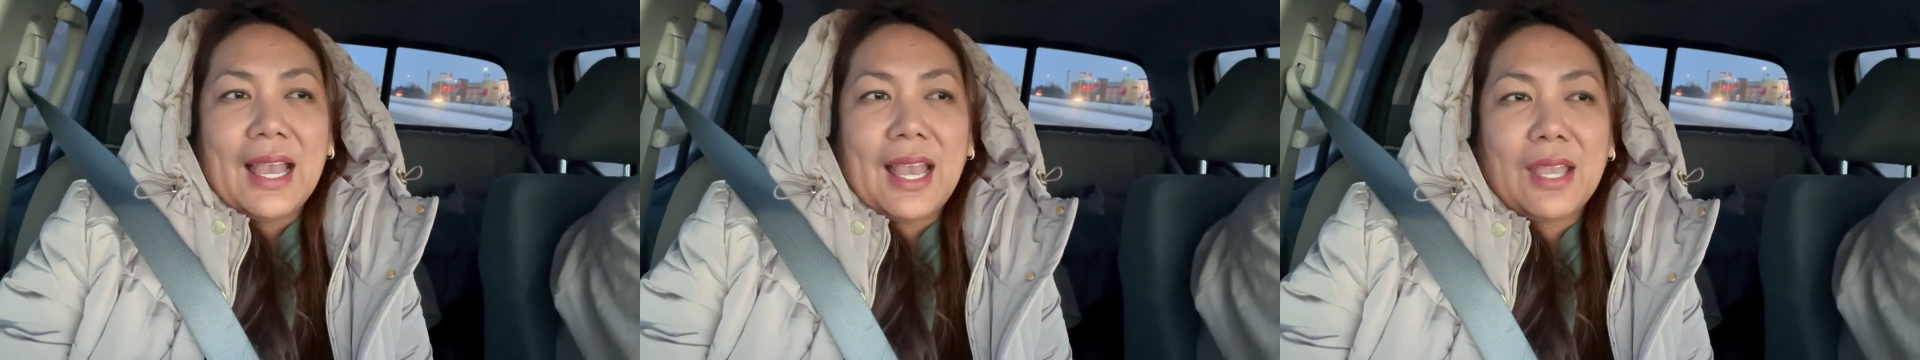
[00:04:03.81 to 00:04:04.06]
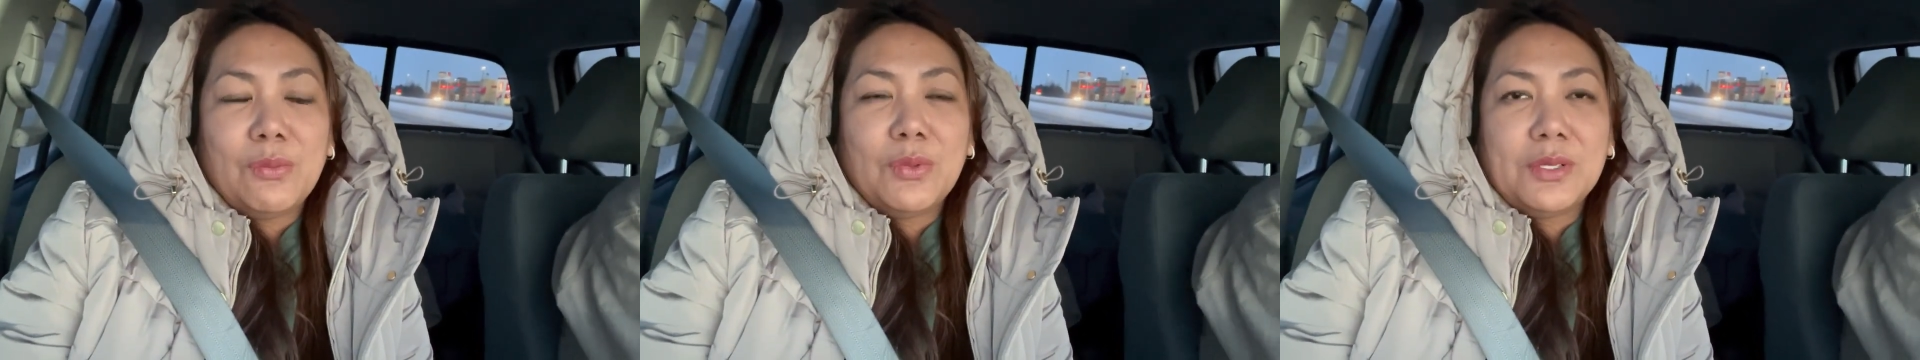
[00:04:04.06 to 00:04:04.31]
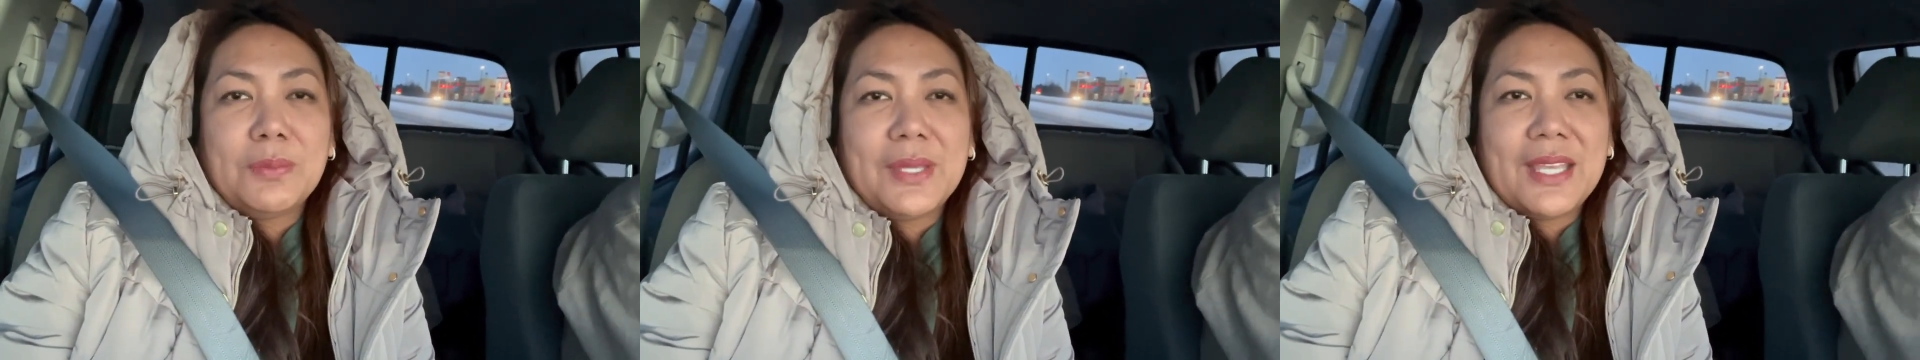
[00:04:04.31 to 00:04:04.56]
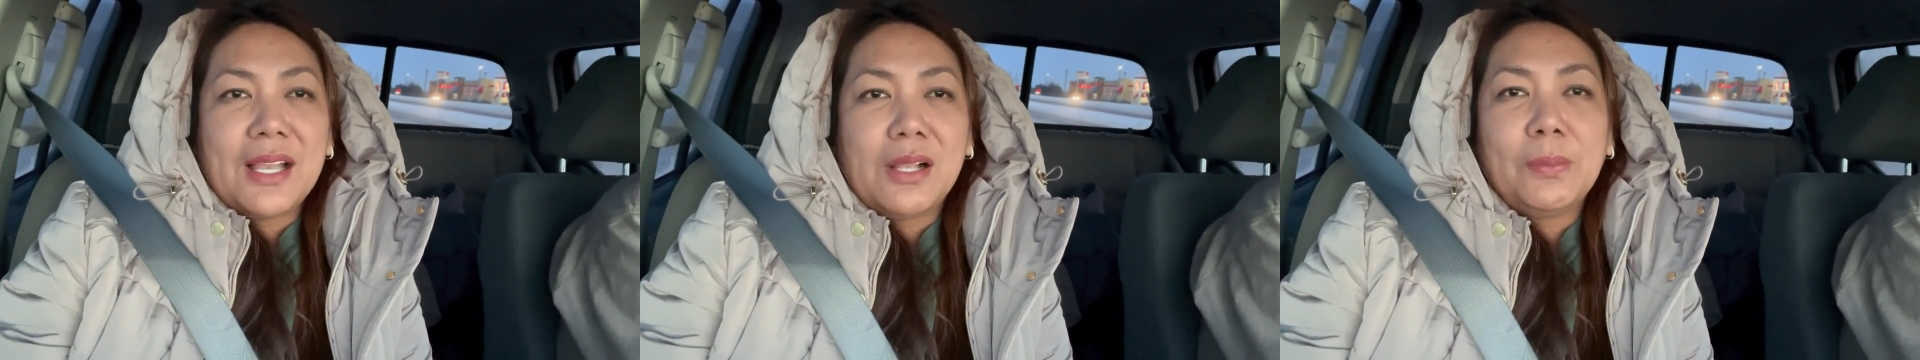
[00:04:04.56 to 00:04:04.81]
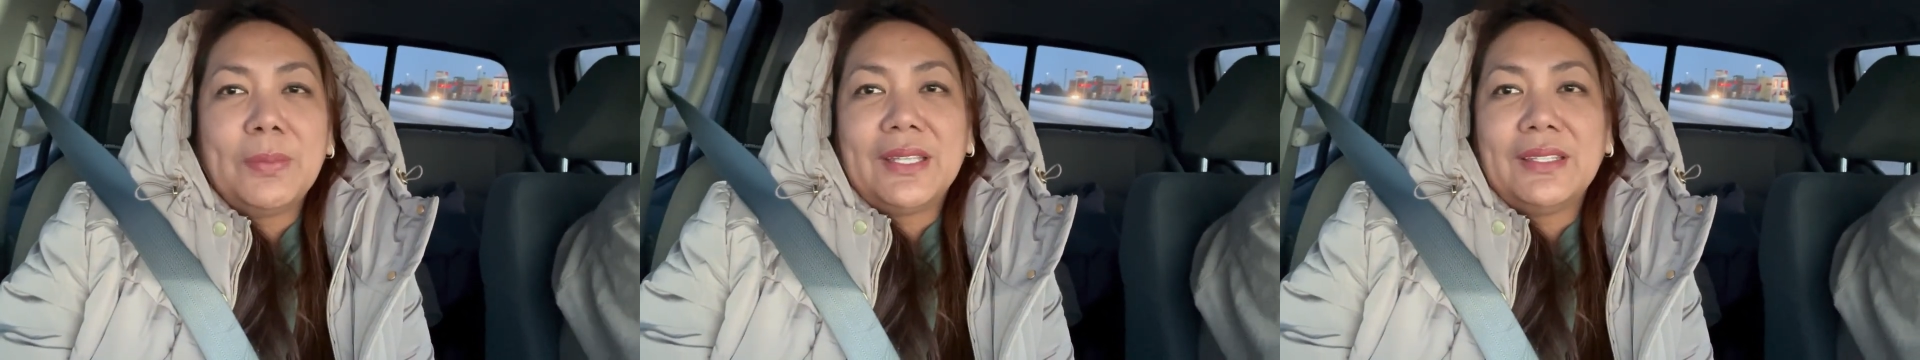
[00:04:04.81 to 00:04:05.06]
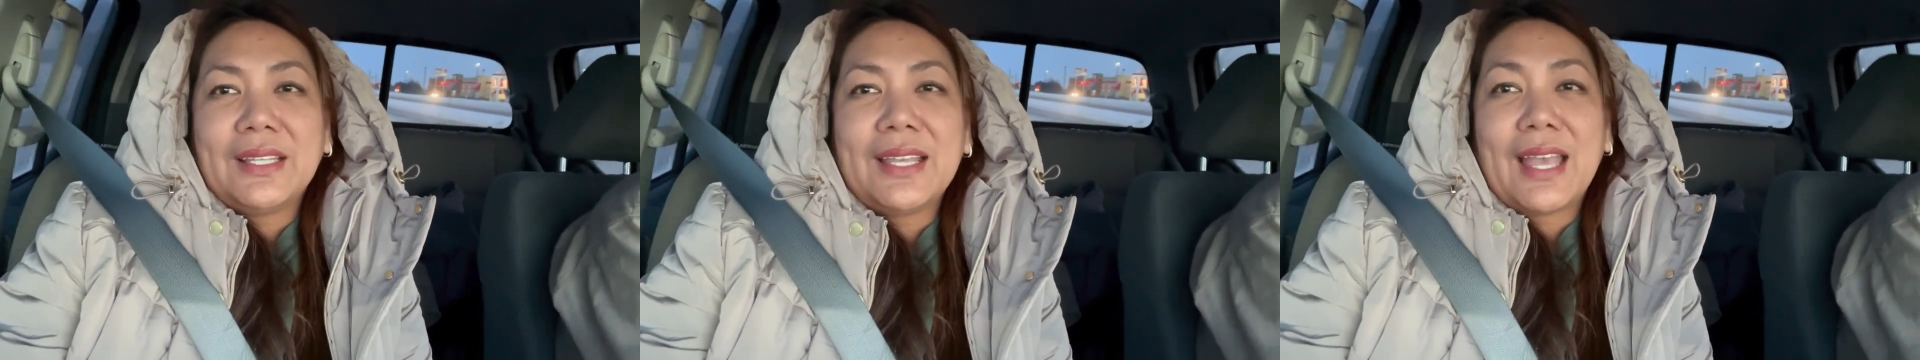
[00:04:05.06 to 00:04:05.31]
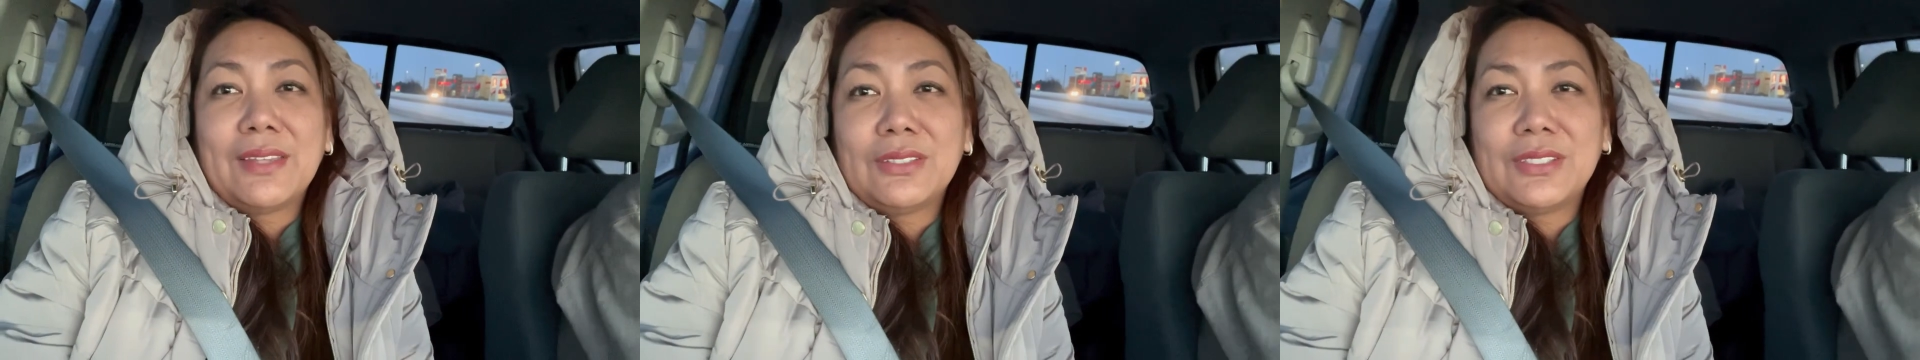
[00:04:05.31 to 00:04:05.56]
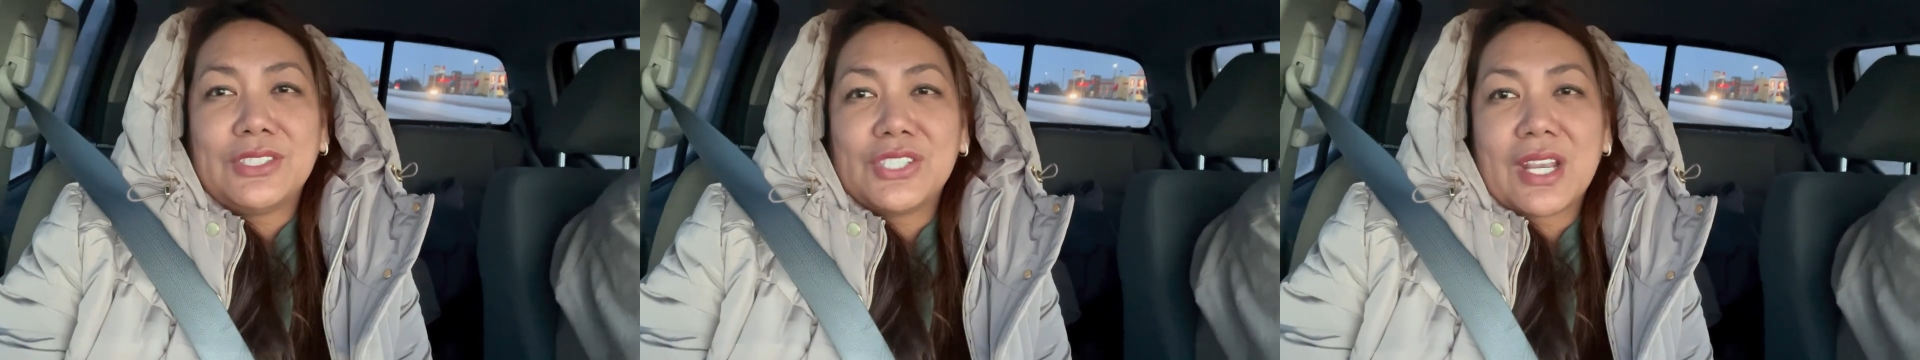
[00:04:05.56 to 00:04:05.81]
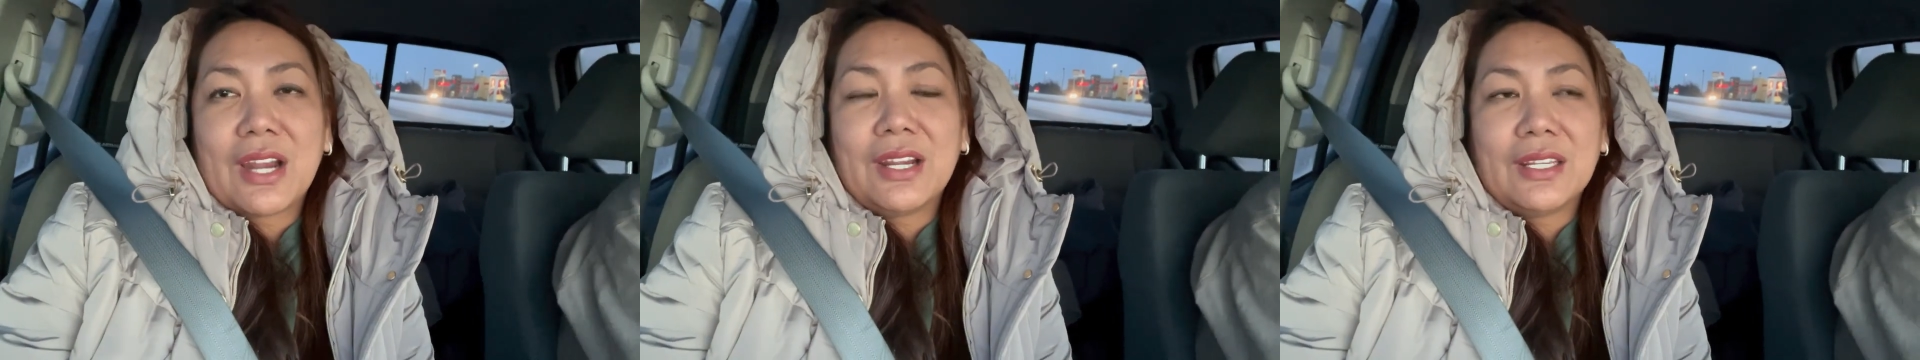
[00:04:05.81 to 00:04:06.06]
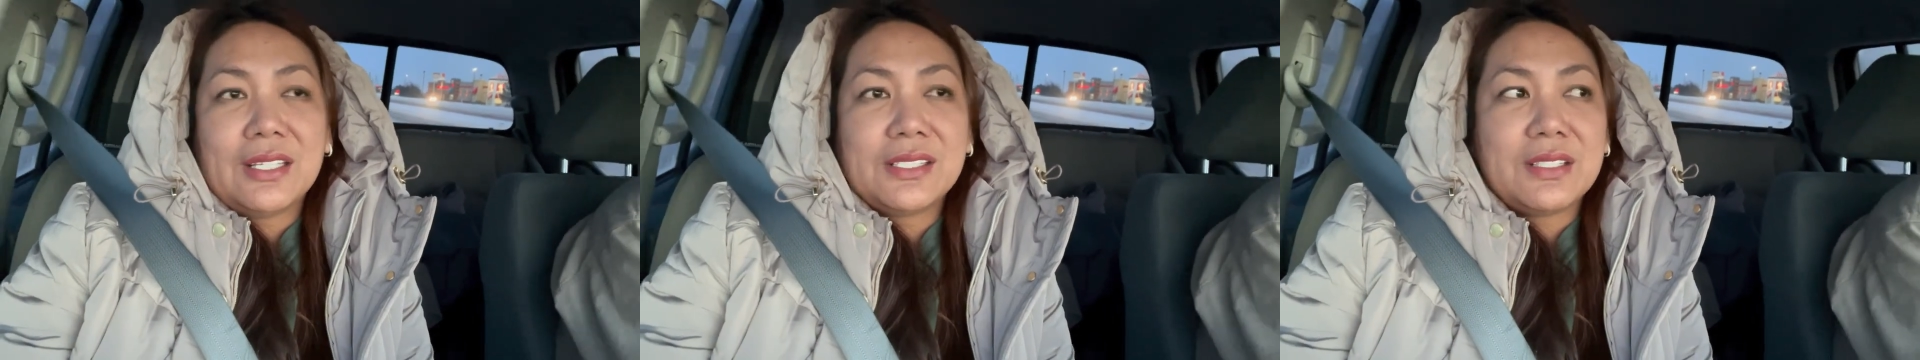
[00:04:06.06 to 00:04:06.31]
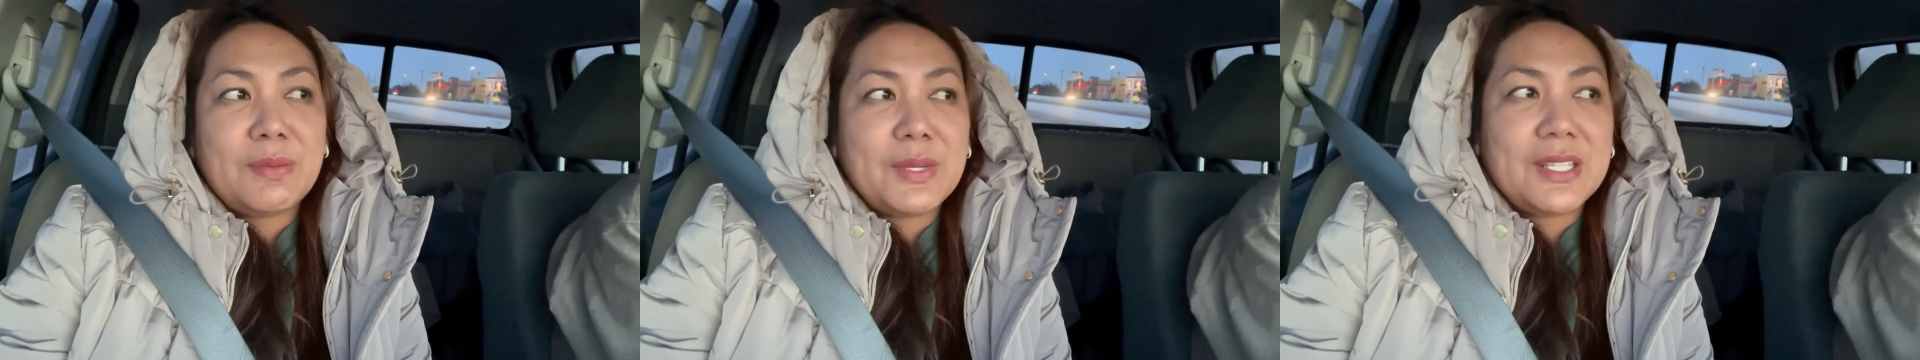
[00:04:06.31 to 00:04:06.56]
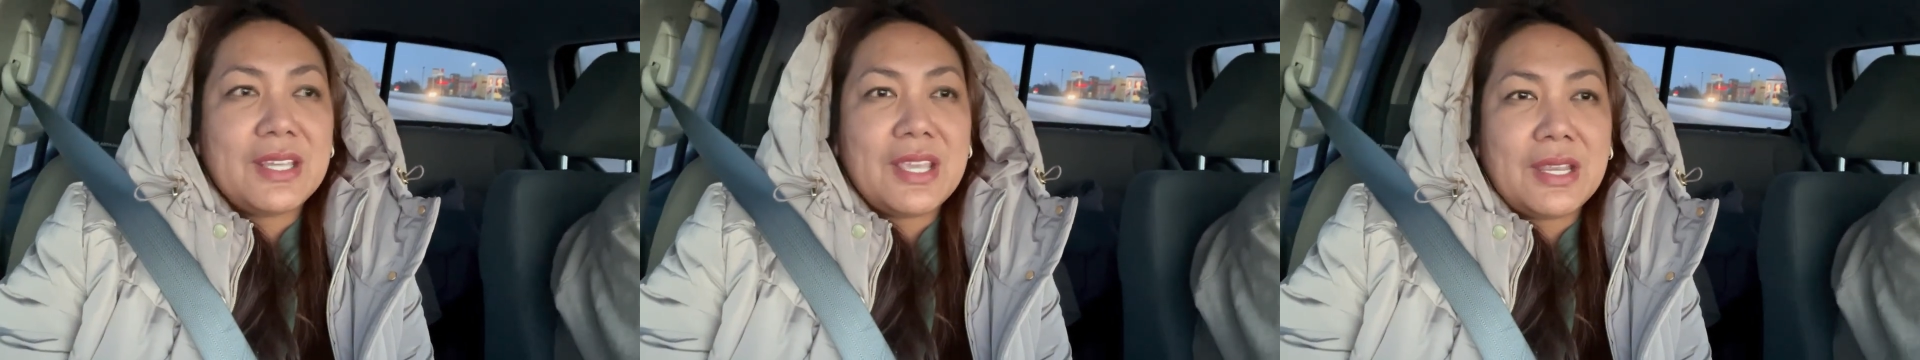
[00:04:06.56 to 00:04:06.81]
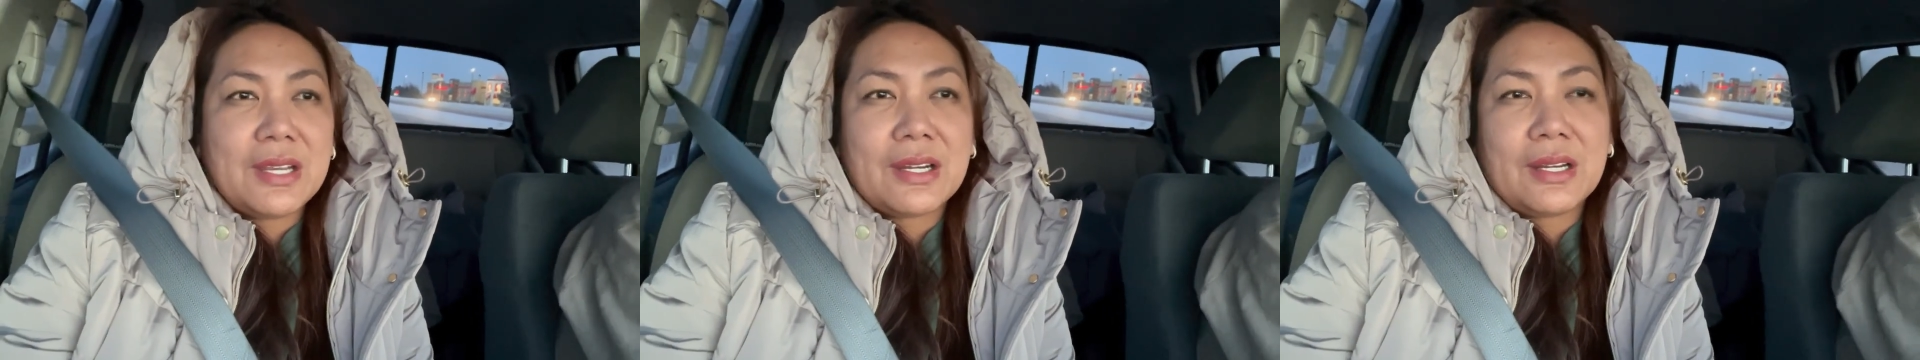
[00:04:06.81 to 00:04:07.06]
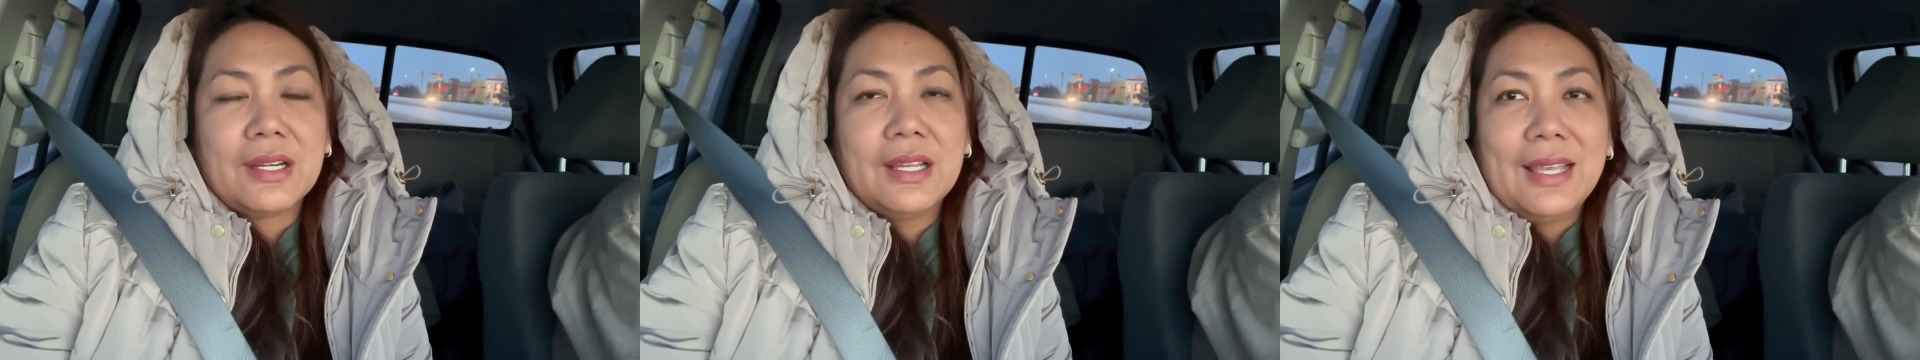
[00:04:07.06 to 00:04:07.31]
I will be helping the Catholic Charities naman here